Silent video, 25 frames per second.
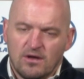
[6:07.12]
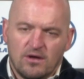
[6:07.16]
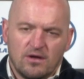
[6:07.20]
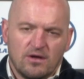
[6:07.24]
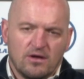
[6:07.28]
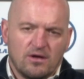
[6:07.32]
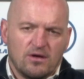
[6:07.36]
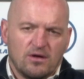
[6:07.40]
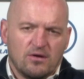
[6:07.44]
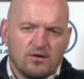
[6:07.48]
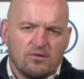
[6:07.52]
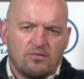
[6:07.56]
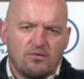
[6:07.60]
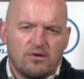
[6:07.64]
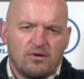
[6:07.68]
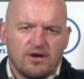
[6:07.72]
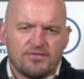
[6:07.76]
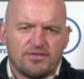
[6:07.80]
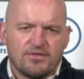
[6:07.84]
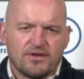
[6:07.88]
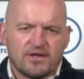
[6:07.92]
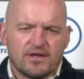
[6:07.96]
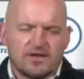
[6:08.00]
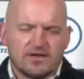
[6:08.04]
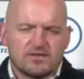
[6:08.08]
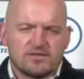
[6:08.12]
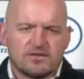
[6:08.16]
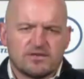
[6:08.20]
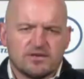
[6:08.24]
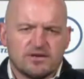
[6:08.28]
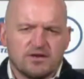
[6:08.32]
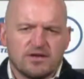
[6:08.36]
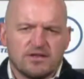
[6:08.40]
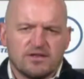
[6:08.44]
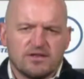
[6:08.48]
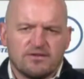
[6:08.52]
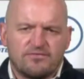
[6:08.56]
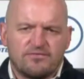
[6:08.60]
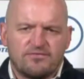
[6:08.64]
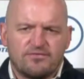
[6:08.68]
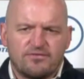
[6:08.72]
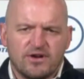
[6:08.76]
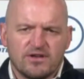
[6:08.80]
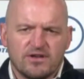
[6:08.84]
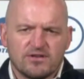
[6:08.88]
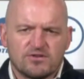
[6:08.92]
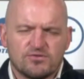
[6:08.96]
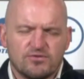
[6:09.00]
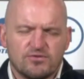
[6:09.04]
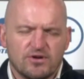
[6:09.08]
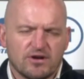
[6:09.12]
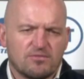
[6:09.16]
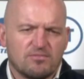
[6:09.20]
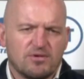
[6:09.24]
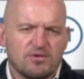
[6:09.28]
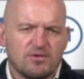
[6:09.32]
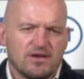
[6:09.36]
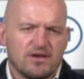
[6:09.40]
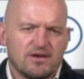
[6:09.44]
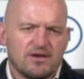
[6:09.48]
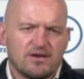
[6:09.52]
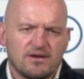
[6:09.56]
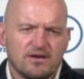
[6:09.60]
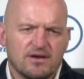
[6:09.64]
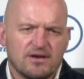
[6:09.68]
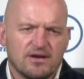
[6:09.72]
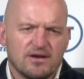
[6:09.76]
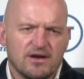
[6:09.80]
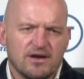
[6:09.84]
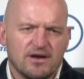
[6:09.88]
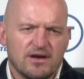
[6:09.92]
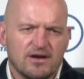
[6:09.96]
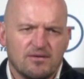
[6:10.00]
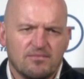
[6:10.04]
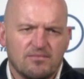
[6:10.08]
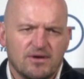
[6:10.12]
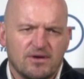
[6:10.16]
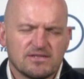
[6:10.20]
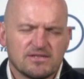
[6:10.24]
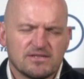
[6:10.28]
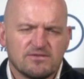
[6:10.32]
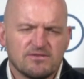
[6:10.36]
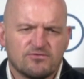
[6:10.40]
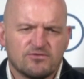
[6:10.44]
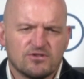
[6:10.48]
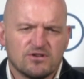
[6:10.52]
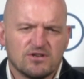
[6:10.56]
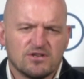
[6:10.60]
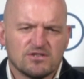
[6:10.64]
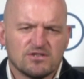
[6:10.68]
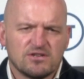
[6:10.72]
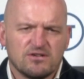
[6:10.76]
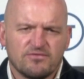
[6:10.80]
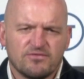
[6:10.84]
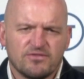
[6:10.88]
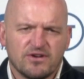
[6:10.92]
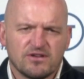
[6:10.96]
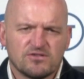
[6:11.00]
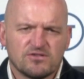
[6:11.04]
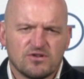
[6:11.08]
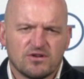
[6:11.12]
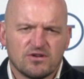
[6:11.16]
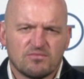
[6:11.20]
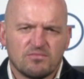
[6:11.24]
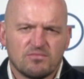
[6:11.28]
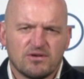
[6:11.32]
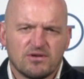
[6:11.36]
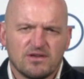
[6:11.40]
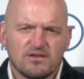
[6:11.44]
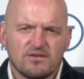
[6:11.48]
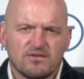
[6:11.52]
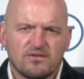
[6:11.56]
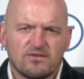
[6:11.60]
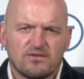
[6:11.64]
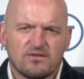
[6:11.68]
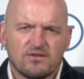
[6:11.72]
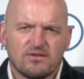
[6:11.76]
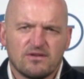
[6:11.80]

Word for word: Well, I think it's uh, the French rugby, uh, massive tradition of French rugby is